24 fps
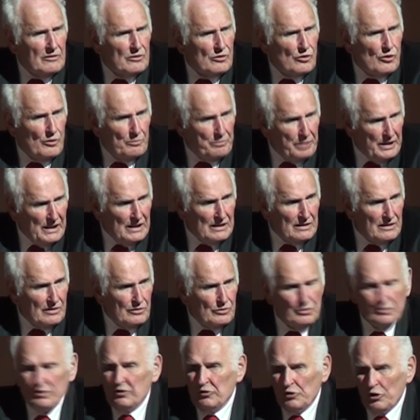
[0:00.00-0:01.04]
compared
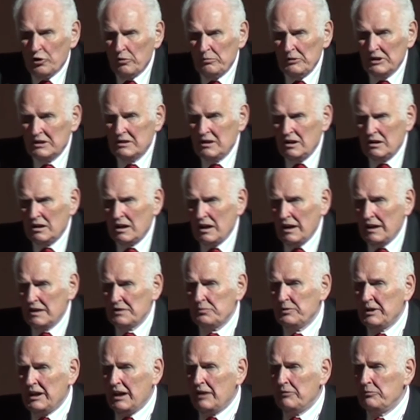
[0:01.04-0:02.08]
to the normal car
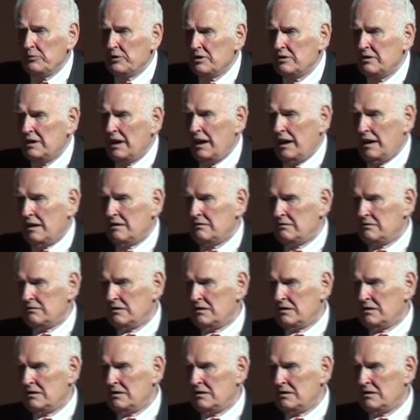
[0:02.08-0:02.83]
as we have them today.